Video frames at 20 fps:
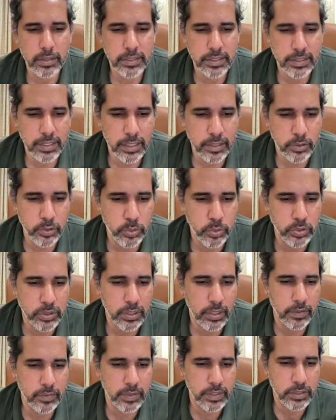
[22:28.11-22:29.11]
still new
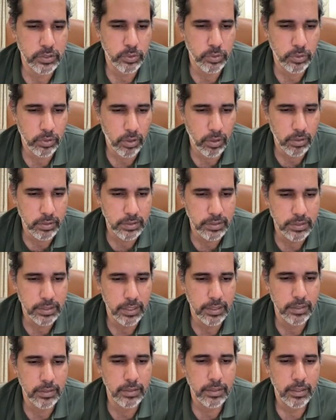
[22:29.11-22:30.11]
servers to launch,
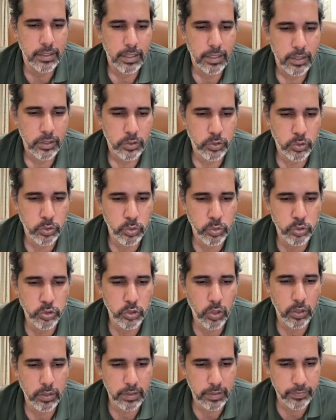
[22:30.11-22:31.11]
still new
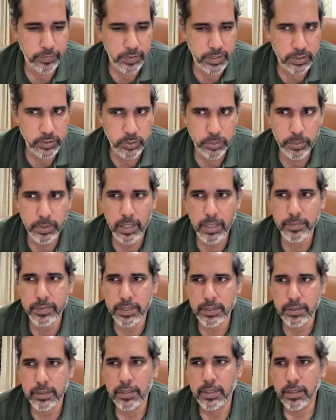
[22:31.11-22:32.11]
geographies to
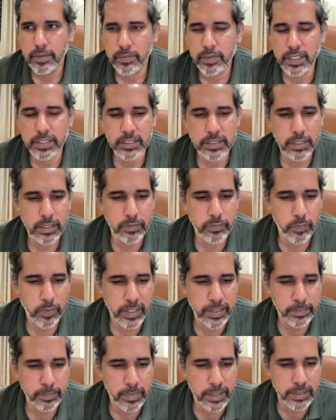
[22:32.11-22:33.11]
cover. We are still
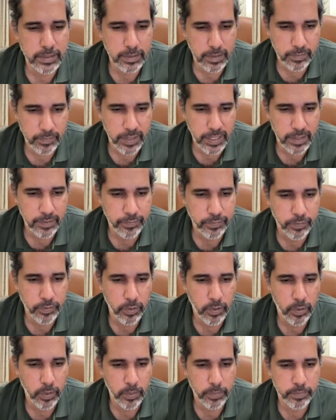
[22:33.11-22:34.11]
1 month away
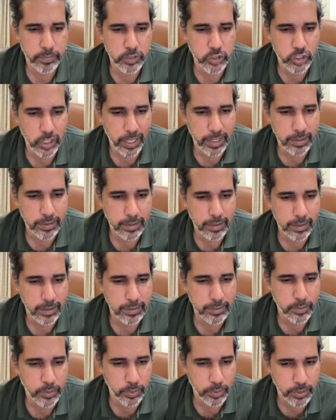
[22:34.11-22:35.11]
from China
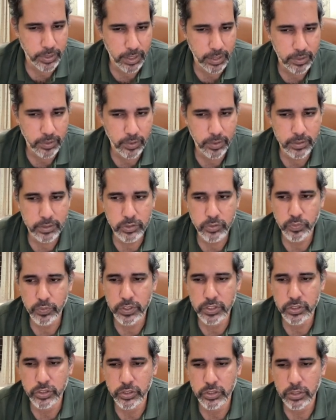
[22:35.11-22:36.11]
and Korea launch,
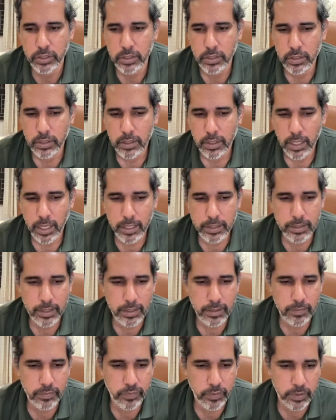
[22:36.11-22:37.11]
which I
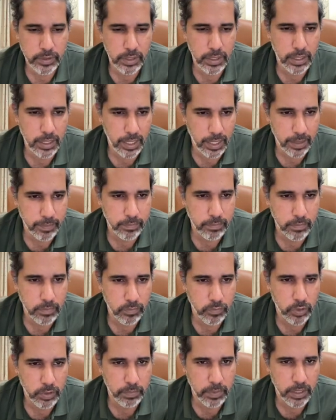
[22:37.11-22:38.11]
think for the game
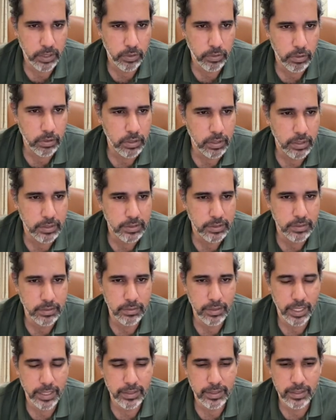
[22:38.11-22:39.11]
would be good. It's,
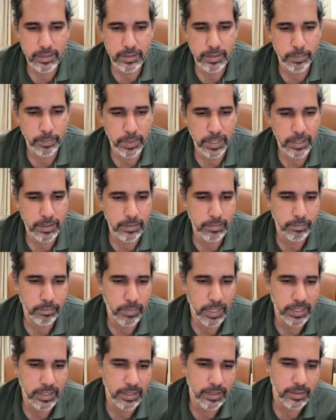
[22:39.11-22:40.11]
I think,
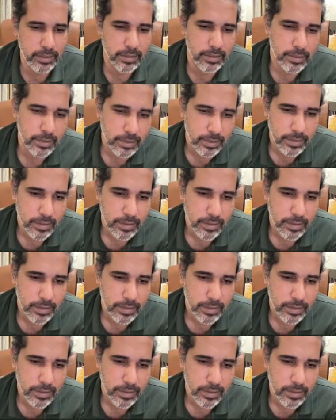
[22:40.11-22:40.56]
the